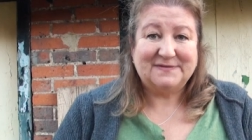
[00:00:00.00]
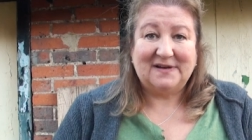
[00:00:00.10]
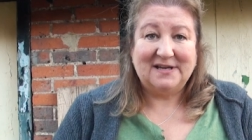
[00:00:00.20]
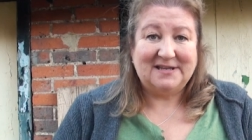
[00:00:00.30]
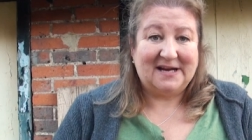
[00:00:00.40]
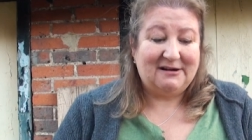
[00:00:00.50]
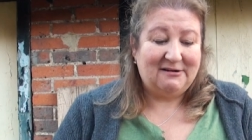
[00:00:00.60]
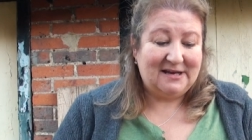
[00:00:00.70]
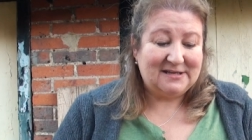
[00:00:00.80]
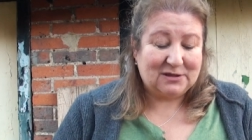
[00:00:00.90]
find there
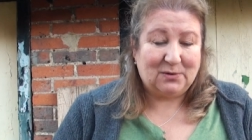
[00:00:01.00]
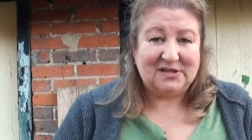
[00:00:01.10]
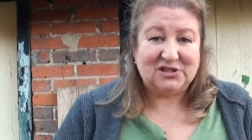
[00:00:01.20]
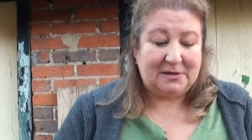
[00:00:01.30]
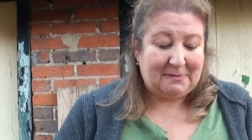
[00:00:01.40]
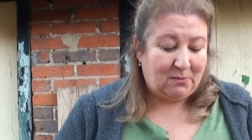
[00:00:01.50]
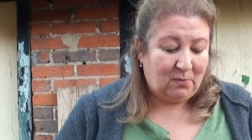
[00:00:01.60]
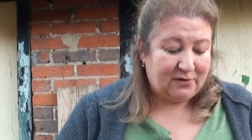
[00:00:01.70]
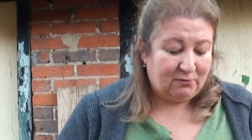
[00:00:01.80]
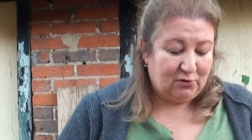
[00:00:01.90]
is a question about
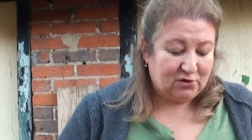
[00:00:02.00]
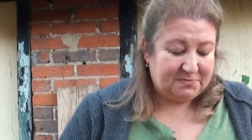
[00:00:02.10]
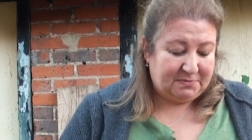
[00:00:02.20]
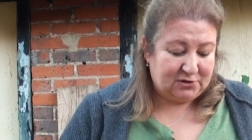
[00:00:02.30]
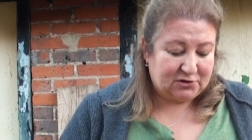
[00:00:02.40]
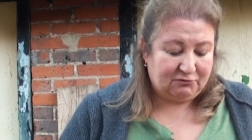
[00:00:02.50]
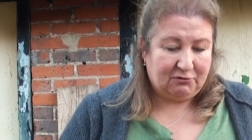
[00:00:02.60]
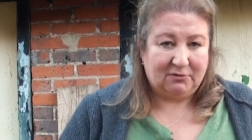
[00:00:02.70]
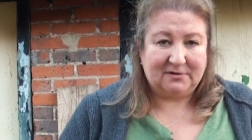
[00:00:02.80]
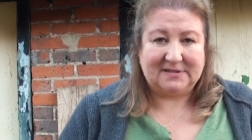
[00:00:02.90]
whether or not to put
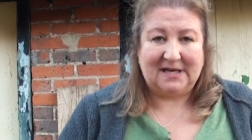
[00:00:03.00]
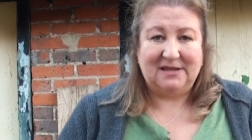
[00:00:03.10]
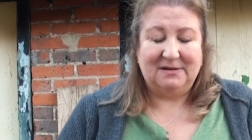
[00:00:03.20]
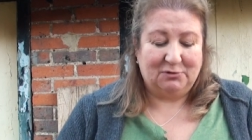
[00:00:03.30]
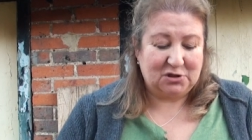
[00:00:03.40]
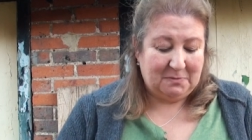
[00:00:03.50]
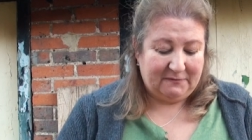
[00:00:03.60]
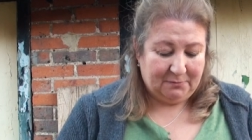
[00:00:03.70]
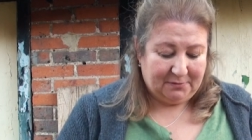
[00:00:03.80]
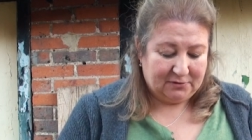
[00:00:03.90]
crocks in the bottom of
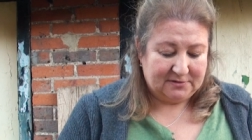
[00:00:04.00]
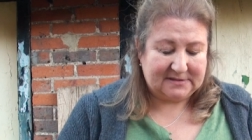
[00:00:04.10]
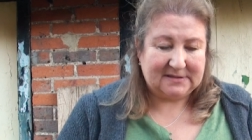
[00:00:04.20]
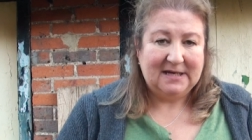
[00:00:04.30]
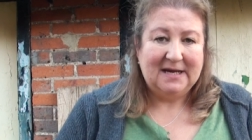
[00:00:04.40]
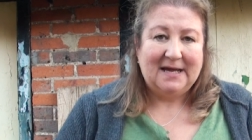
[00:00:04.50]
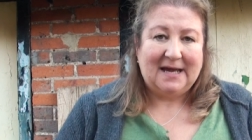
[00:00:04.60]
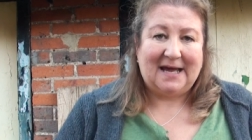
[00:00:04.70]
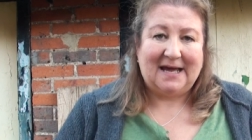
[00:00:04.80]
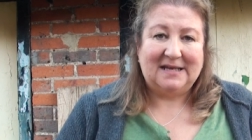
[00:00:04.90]
your pots
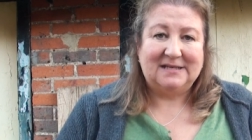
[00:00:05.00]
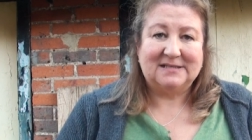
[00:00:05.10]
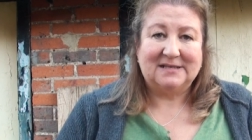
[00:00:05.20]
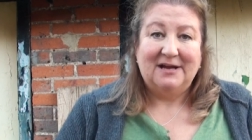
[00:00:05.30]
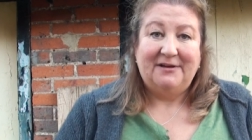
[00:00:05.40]
and